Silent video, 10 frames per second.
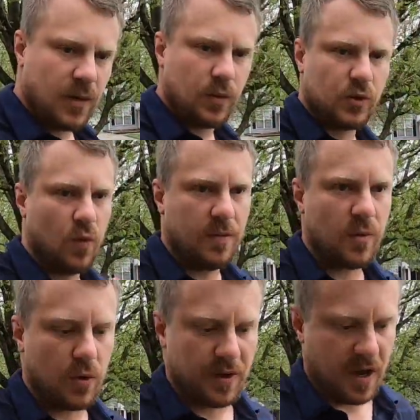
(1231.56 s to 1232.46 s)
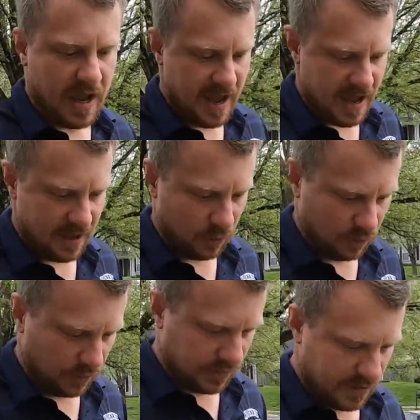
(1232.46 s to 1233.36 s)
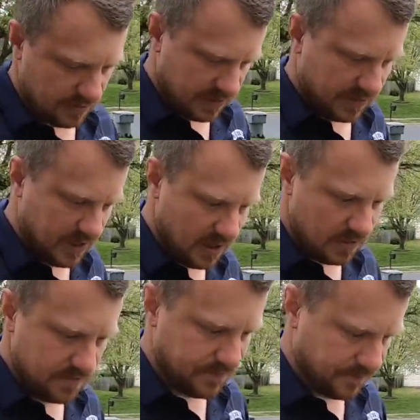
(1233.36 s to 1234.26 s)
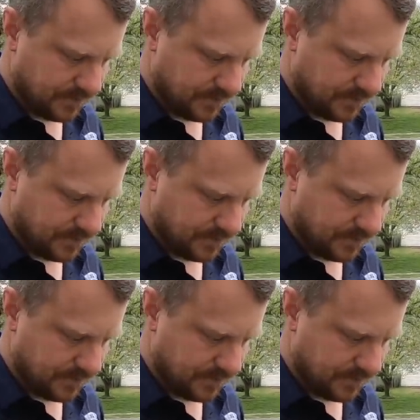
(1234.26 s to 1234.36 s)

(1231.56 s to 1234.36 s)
there was one mole that I had earlier this year